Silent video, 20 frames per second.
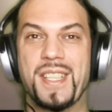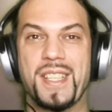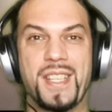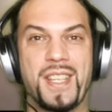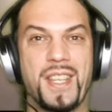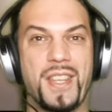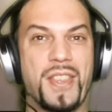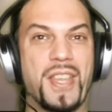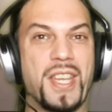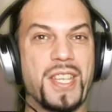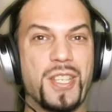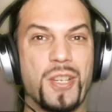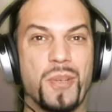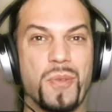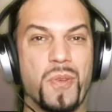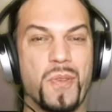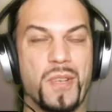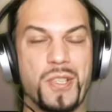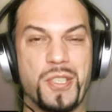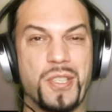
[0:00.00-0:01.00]
And thank you for
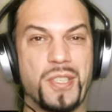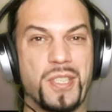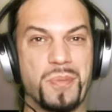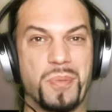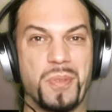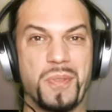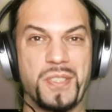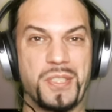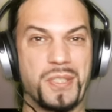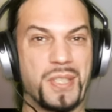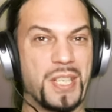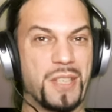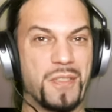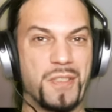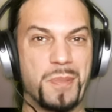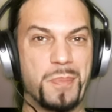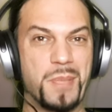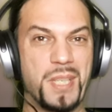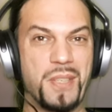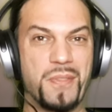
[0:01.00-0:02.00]
watching this movie together
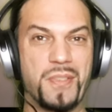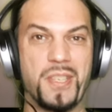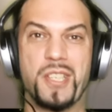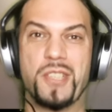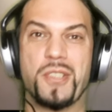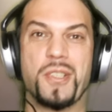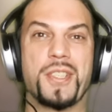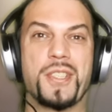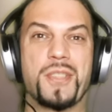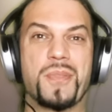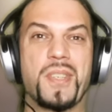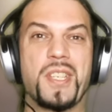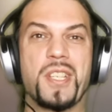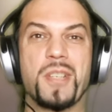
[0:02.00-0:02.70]
with me. If you enjoyed this video,